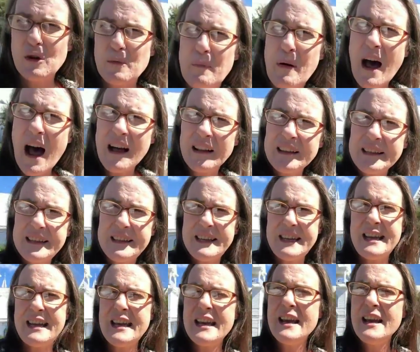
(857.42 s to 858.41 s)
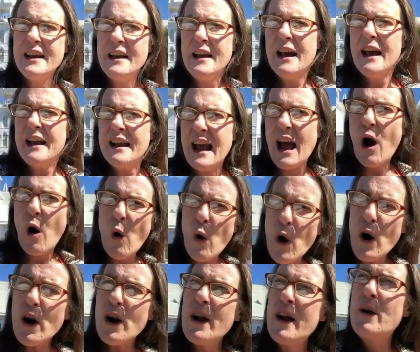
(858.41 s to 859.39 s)
or a policy.
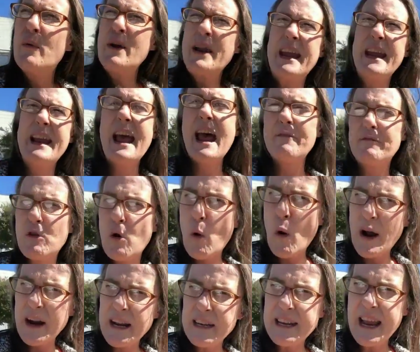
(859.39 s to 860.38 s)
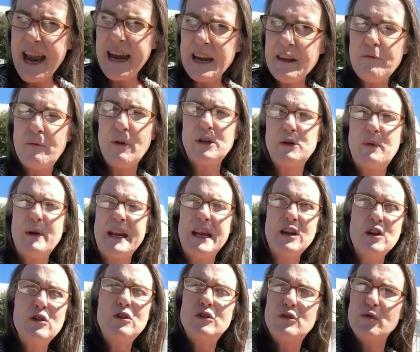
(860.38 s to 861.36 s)
Or we can have quantitative, which we
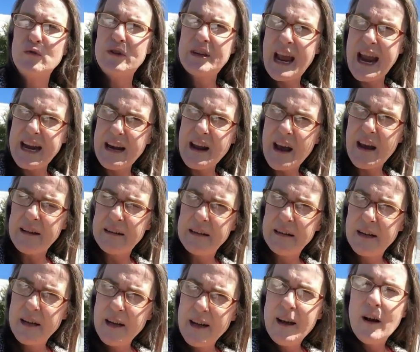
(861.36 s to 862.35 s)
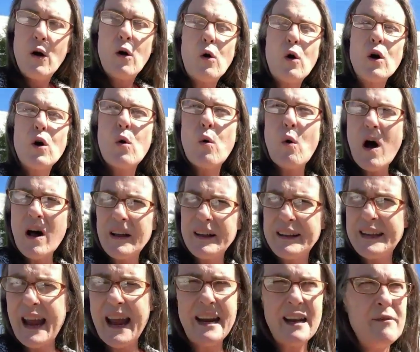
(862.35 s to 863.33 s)
can use through data, or
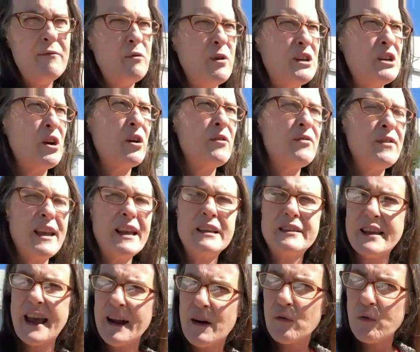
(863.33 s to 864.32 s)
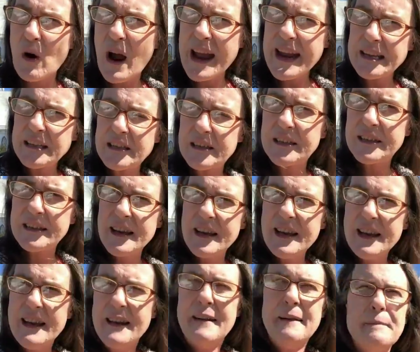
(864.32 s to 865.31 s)
qualitative, which are things like rights,
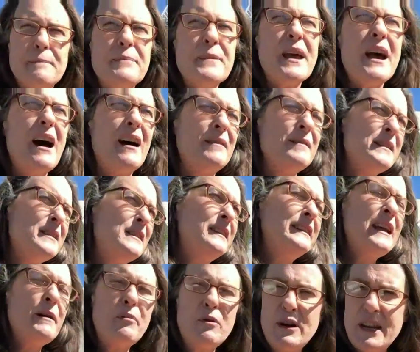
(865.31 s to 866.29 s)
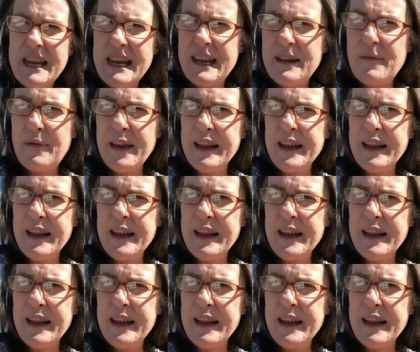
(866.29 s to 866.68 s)
liberty,